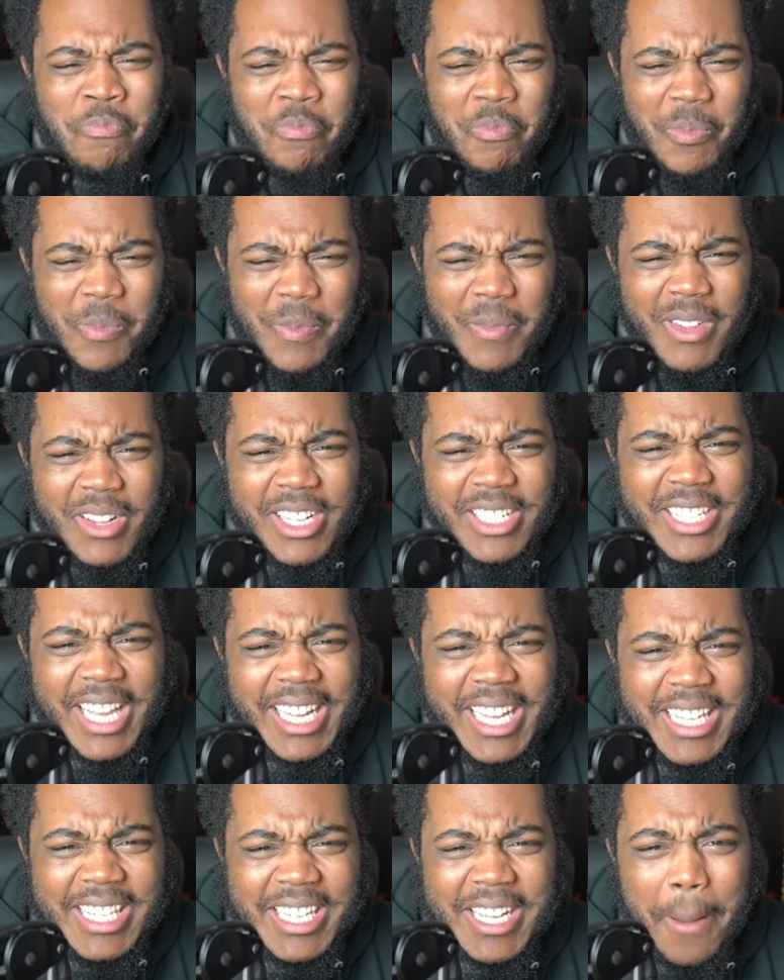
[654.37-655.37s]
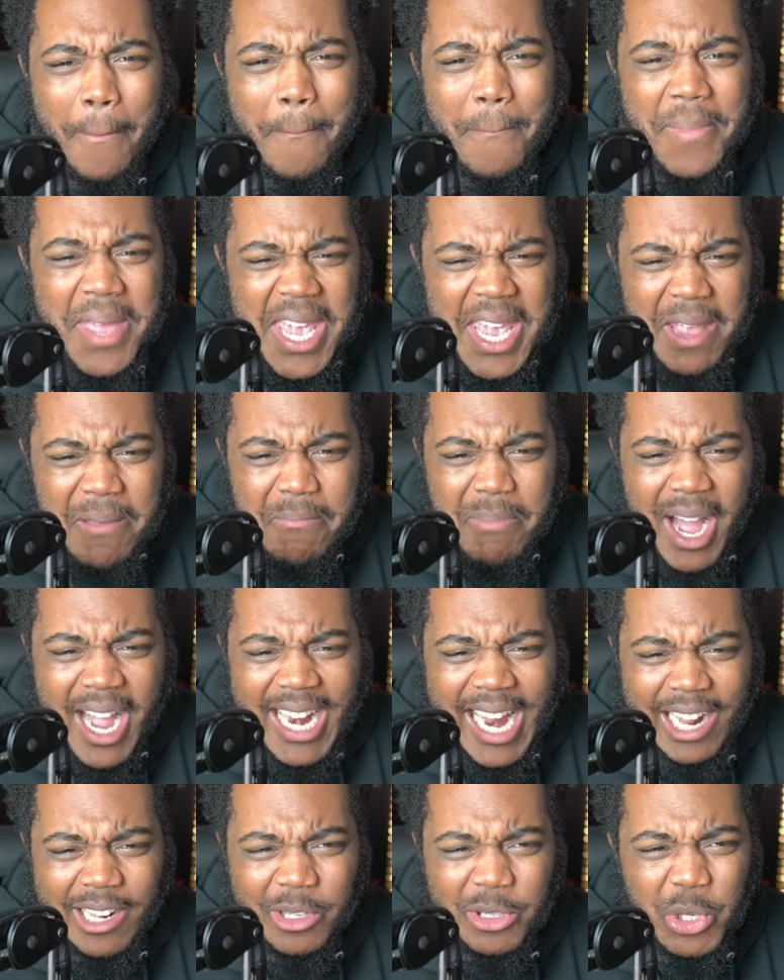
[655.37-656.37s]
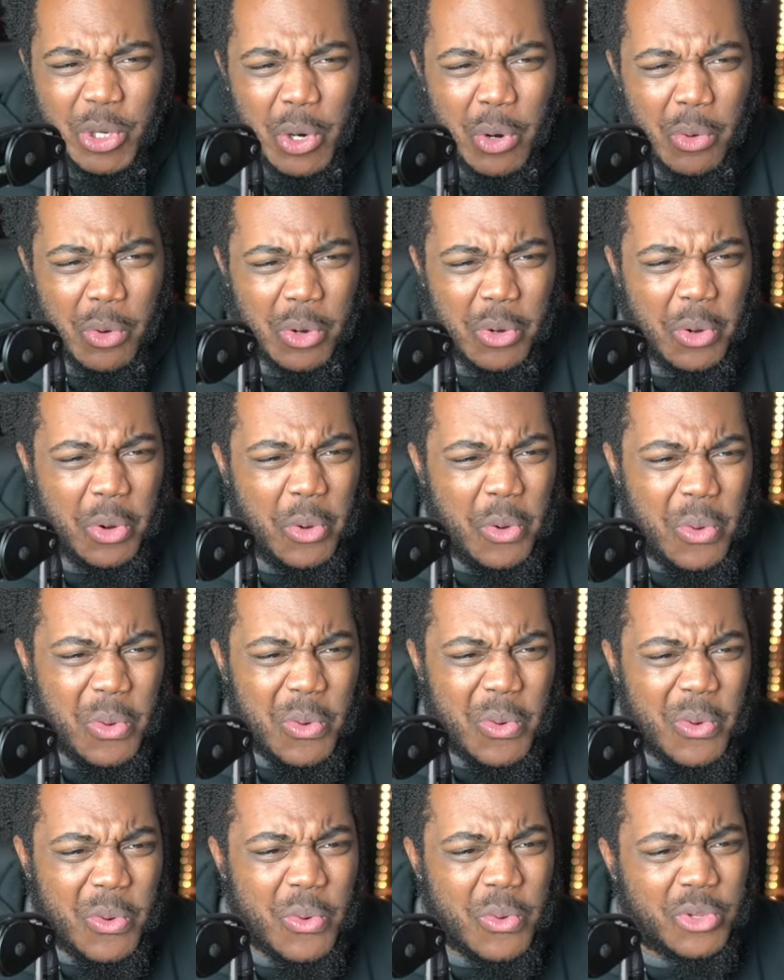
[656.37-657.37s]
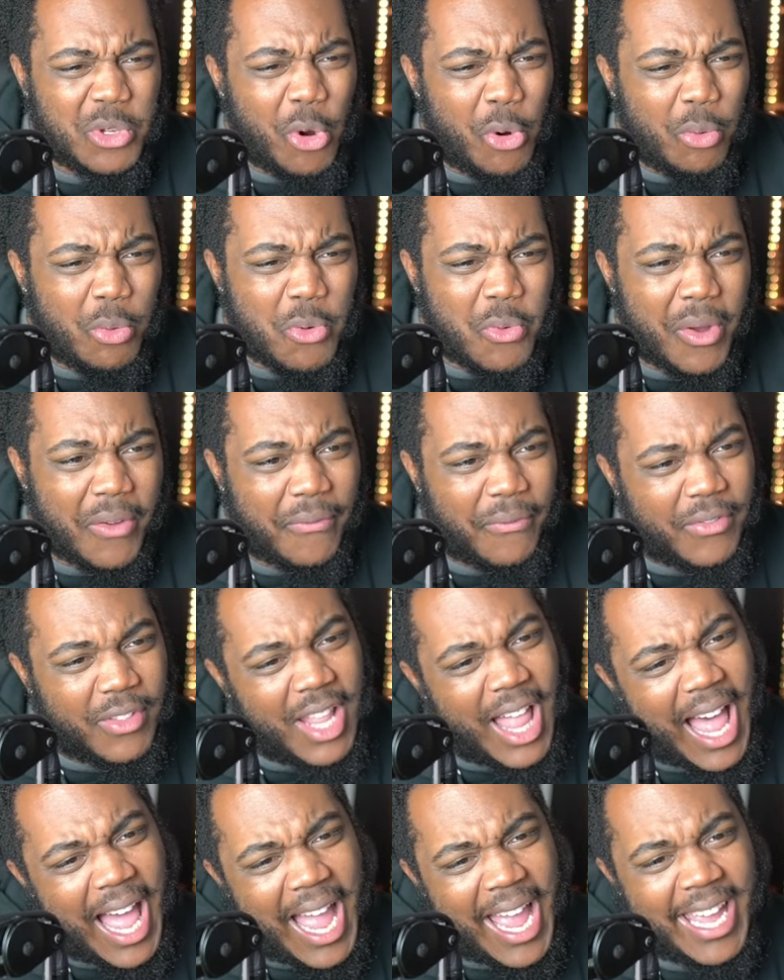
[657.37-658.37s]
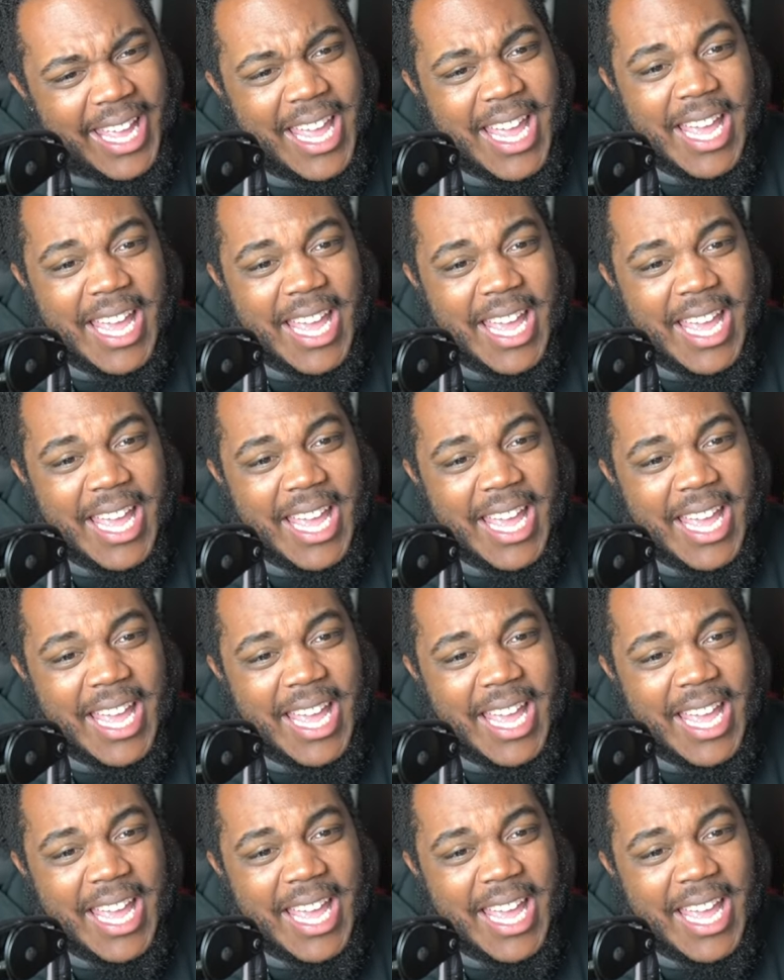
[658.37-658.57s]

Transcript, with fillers: looks like they took a mean bite out of Toru. Oh, Toru went flying